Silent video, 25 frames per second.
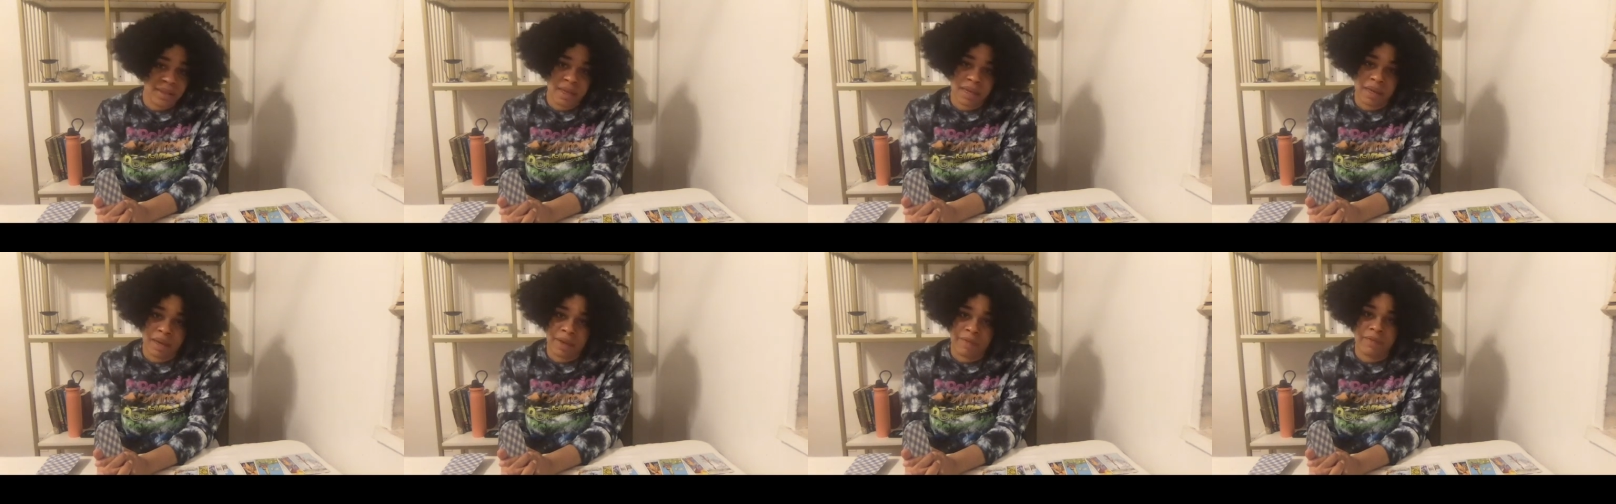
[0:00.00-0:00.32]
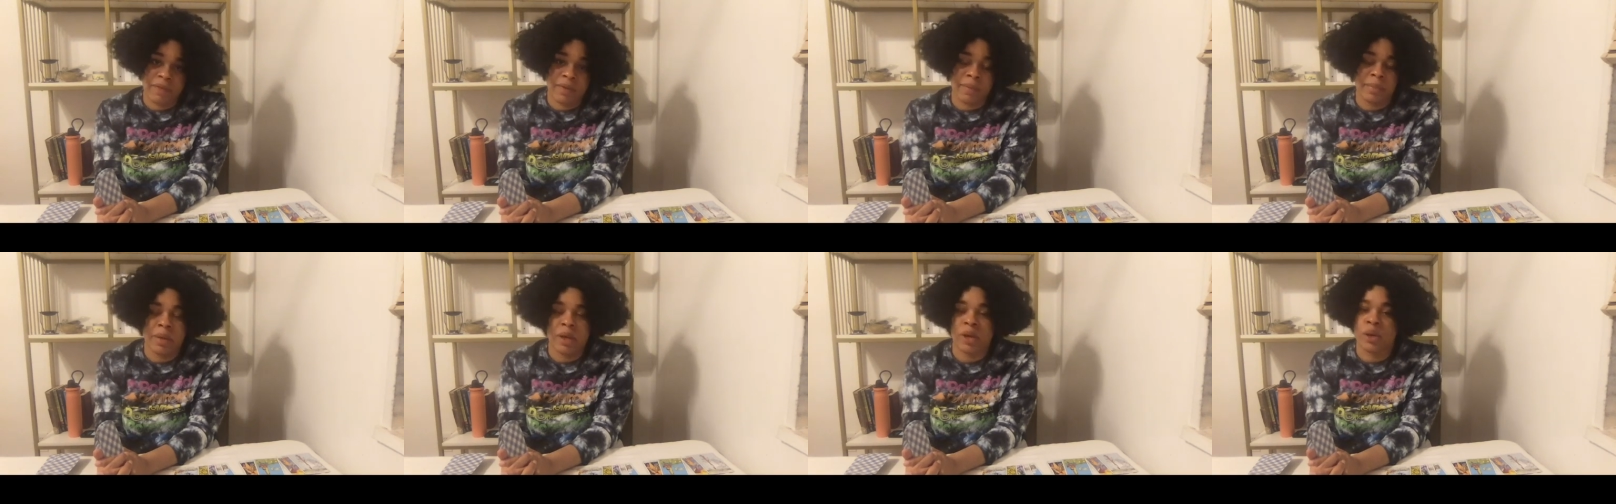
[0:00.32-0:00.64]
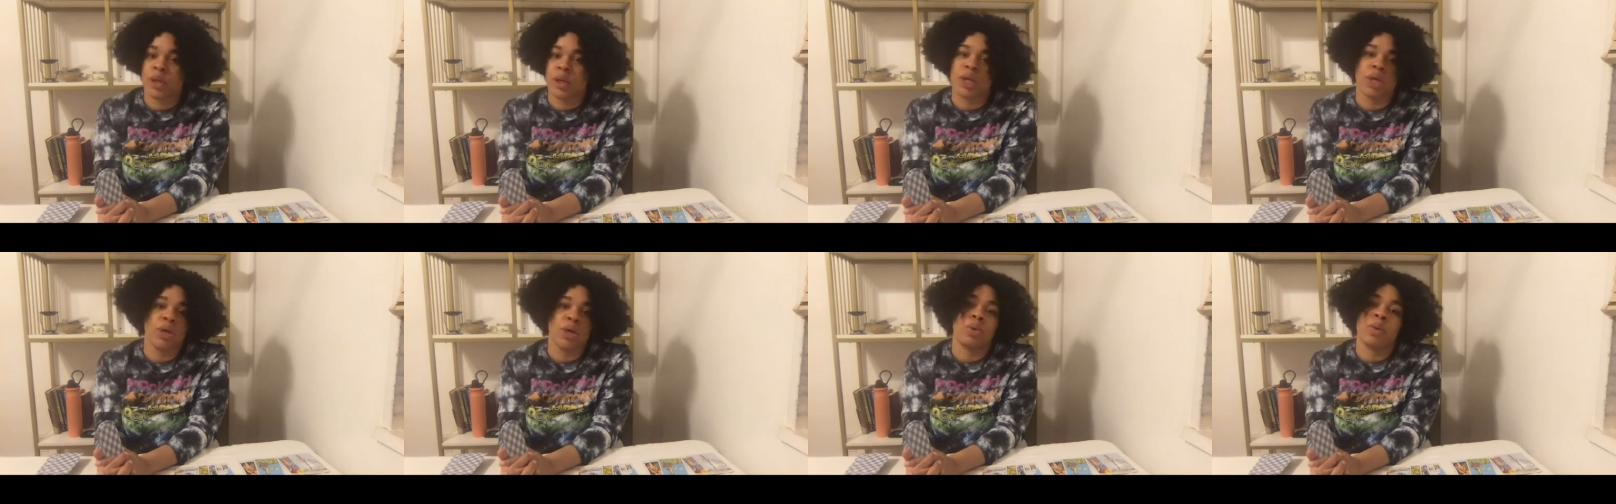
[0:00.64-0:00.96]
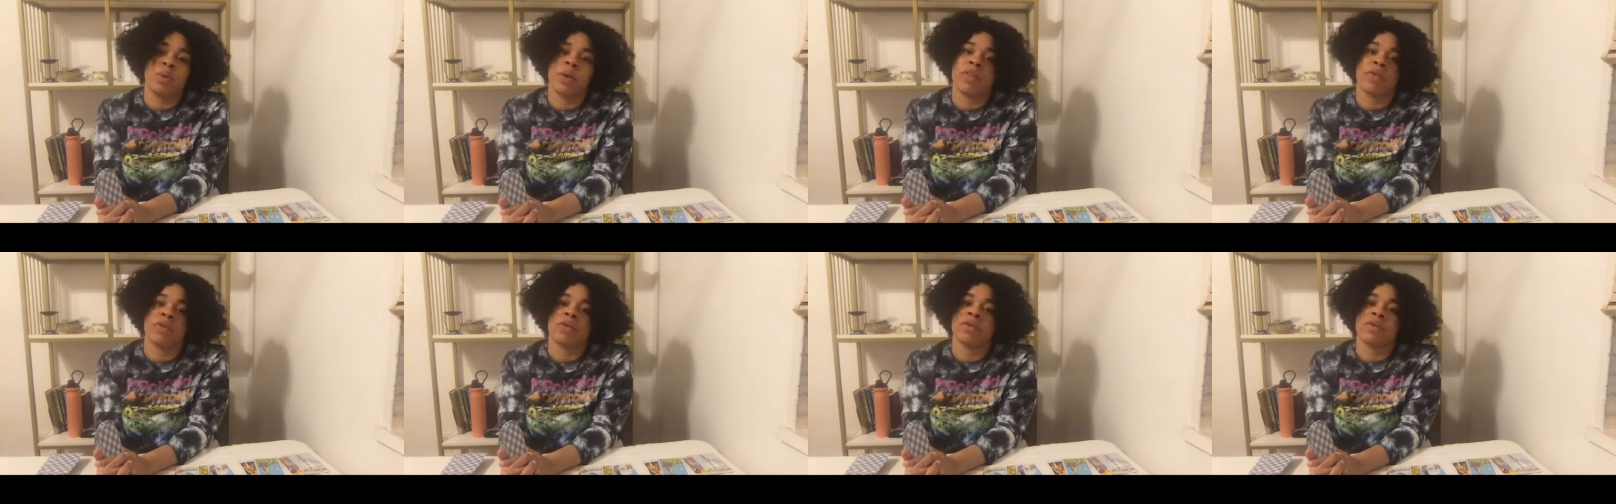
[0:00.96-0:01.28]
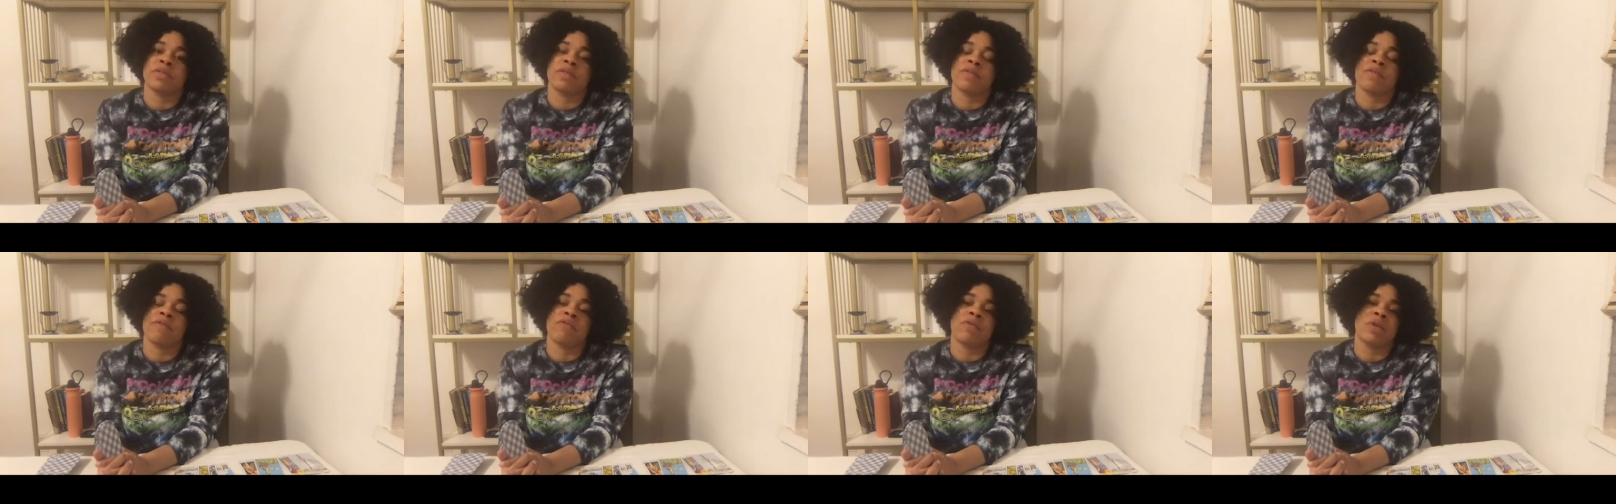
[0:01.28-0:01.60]
familial, whether it's a
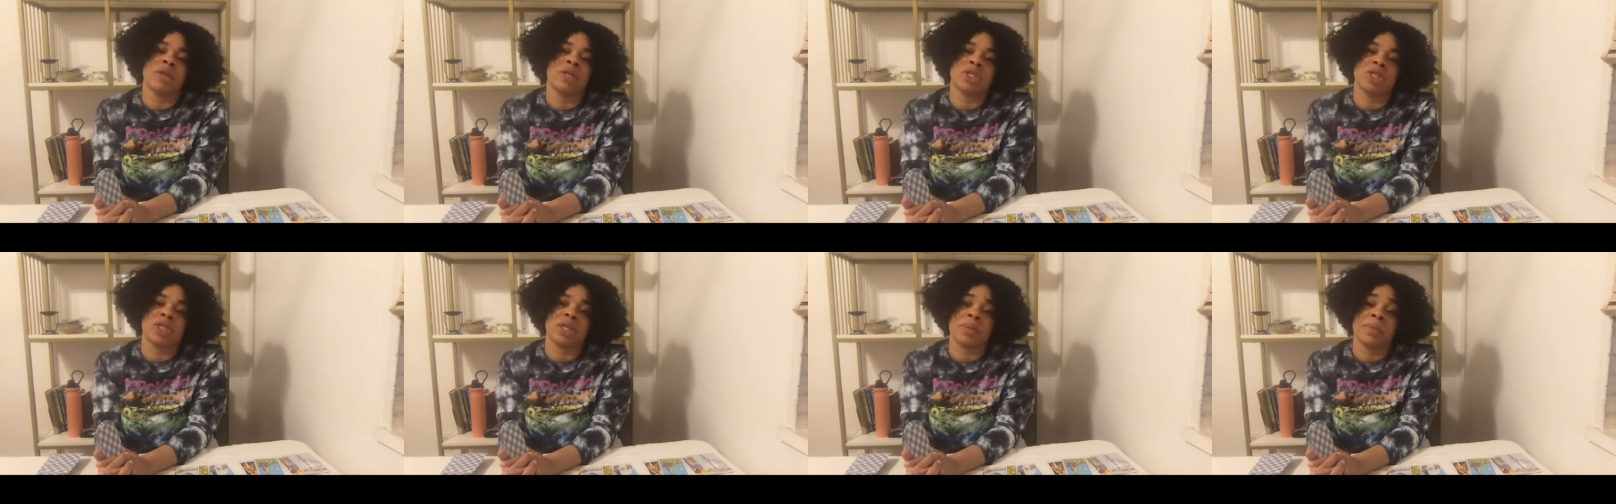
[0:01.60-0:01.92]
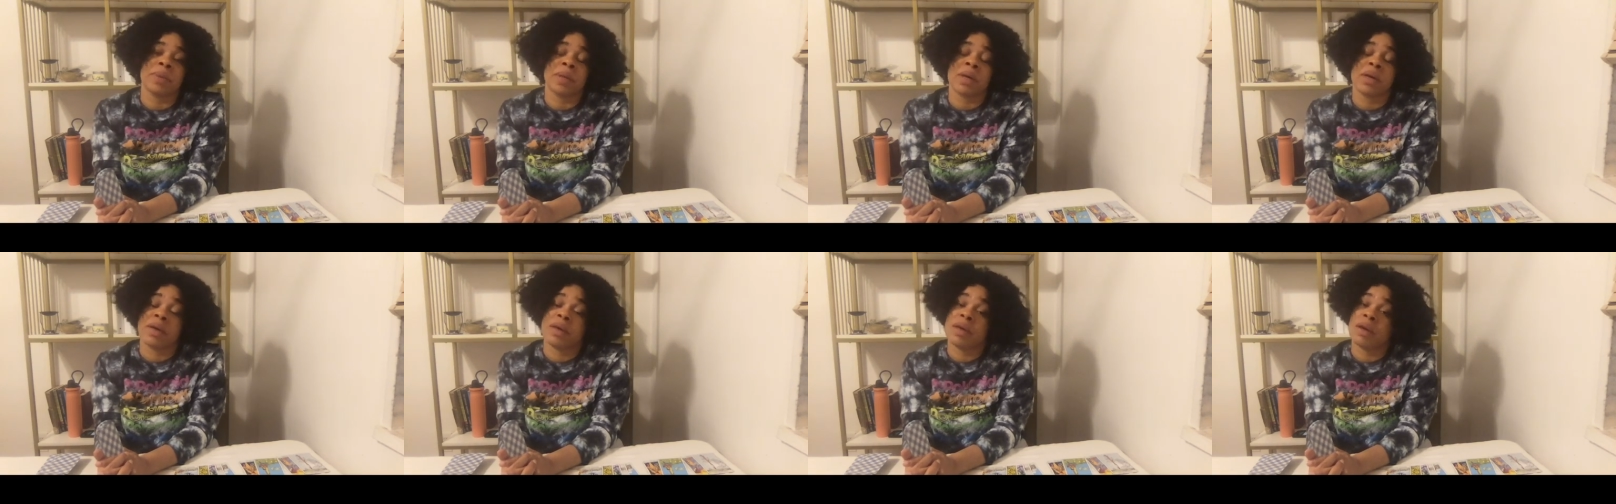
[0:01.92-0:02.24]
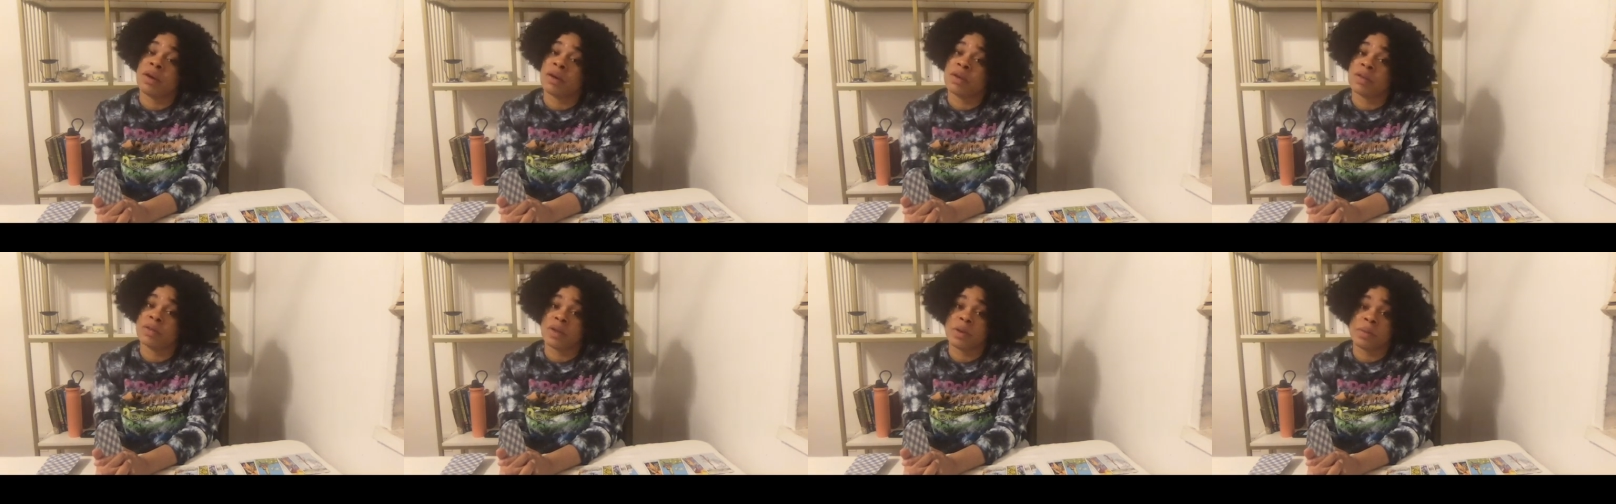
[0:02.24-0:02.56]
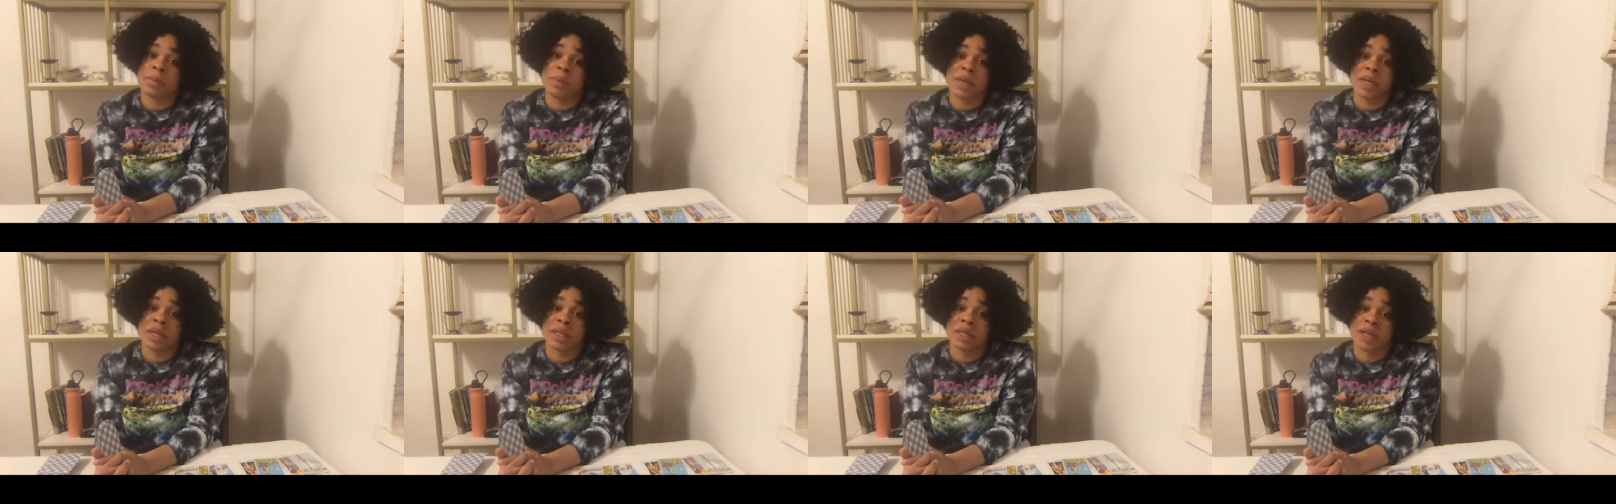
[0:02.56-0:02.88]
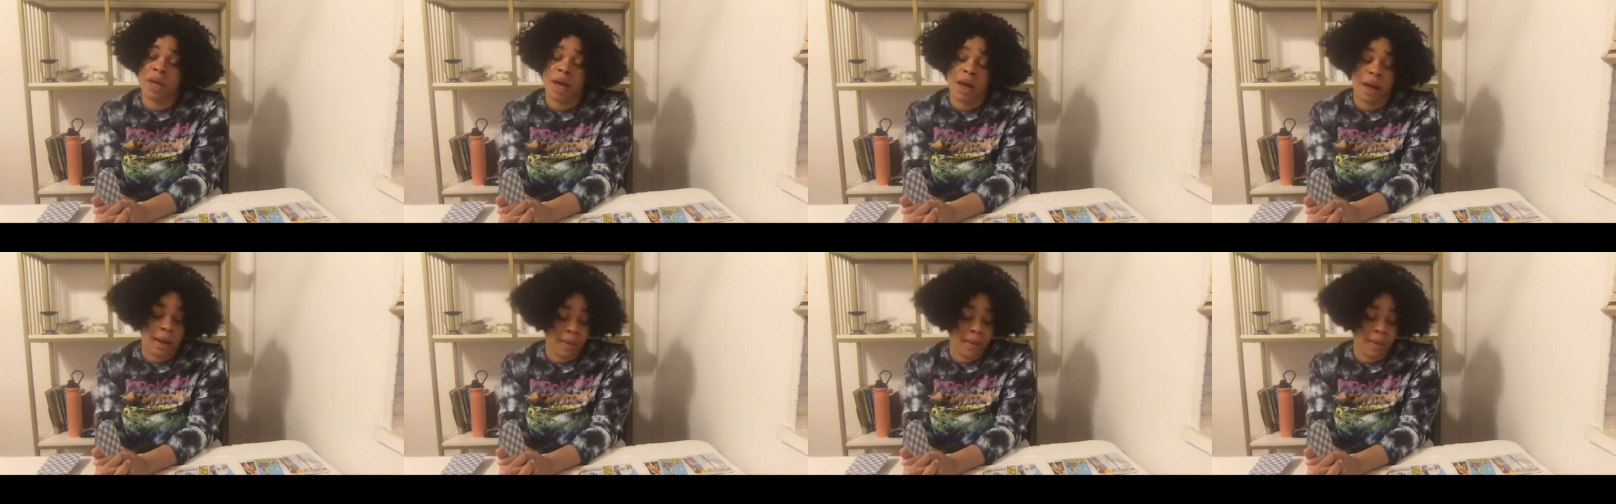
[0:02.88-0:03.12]
friendship. It could also be a job.